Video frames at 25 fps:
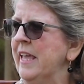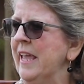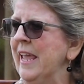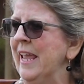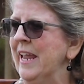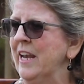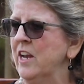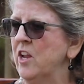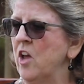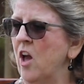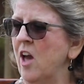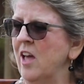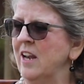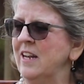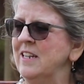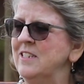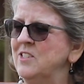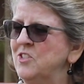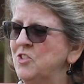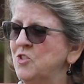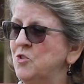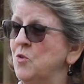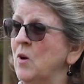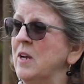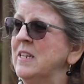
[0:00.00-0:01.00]
And God
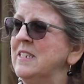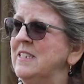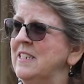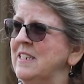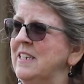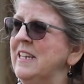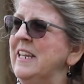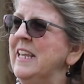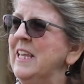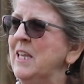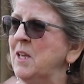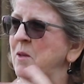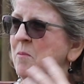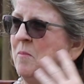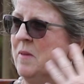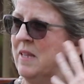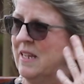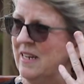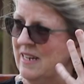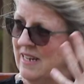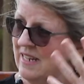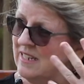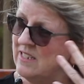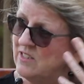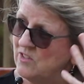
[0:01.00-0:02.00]
instructed him
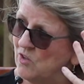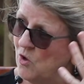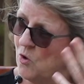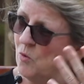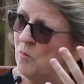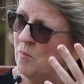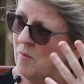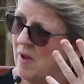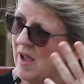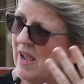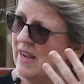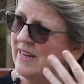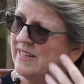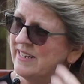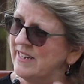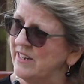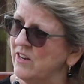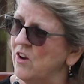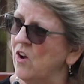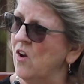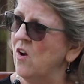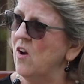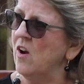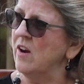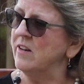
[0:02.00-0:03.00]
in his own mind and
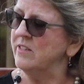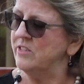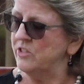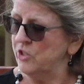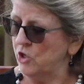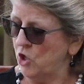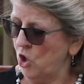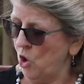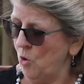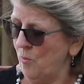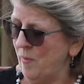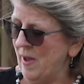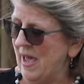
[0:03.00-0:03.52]
heart to go